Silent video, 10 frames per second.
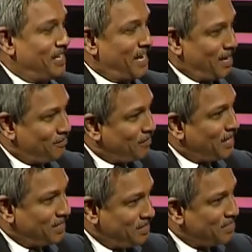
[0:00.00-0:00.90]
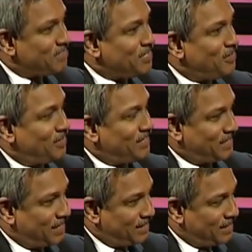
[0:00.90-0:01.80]
As far as the industrial law is
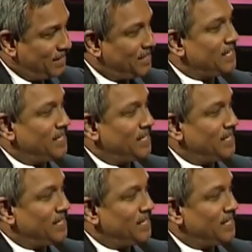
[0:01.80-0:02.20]
concerned,